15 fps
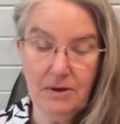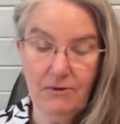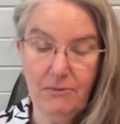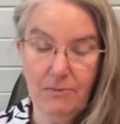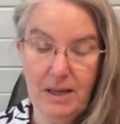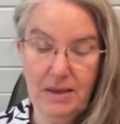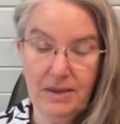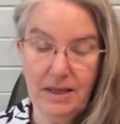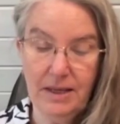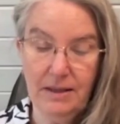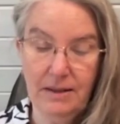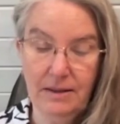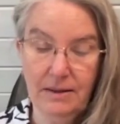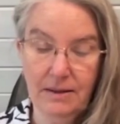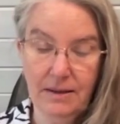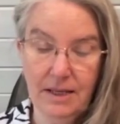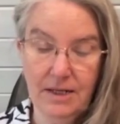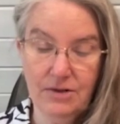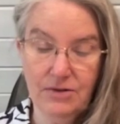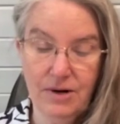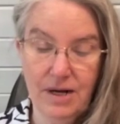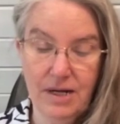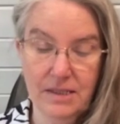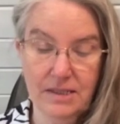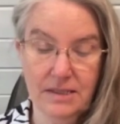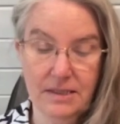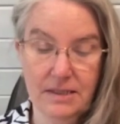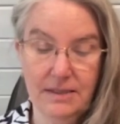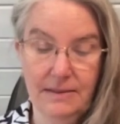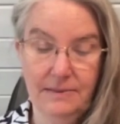of Bethel, their
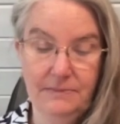trust.